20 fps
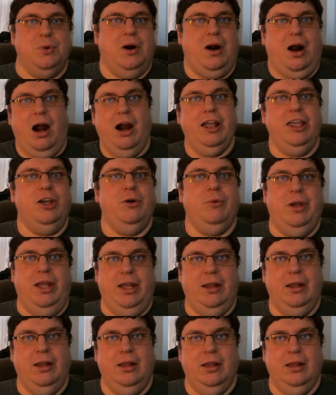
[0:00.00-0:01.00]
who are
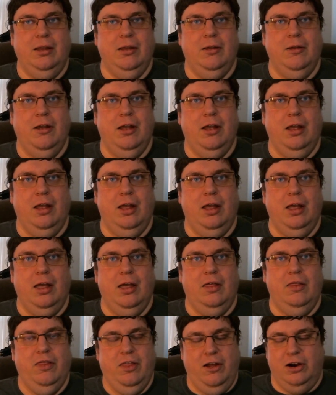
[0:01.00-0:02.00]
arguing
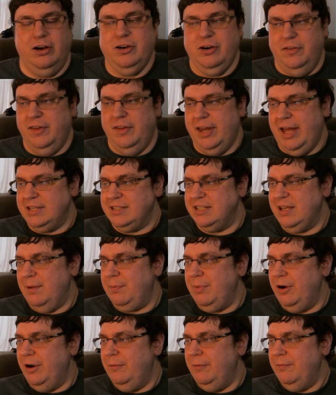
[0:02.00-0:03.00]
there during the Last
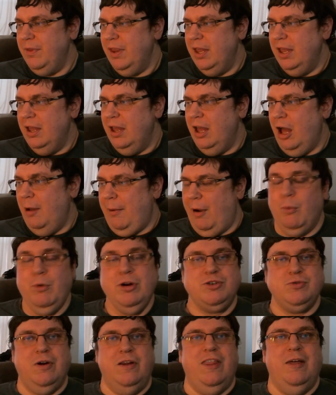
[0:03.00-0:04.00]
Supper about
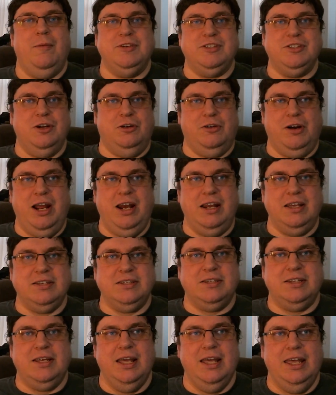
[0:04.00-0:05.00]
which one of them was the
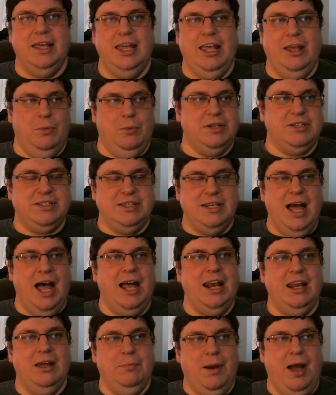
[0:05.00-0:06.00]
greatest, it was
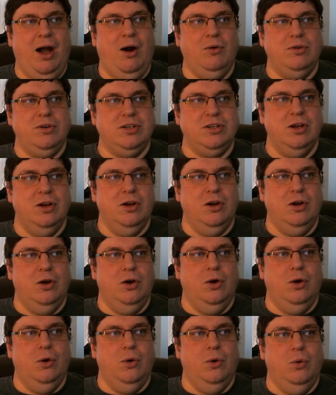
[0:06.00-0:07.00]
not about
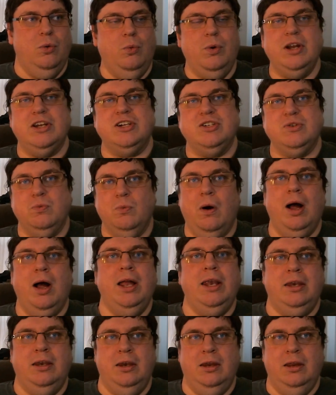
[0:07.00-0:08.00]
which
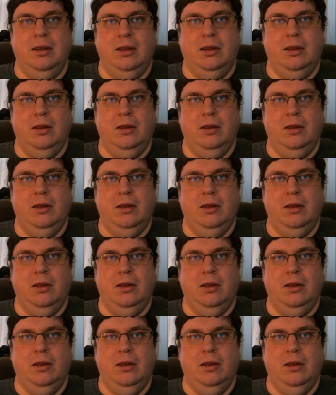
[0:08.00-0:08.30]
one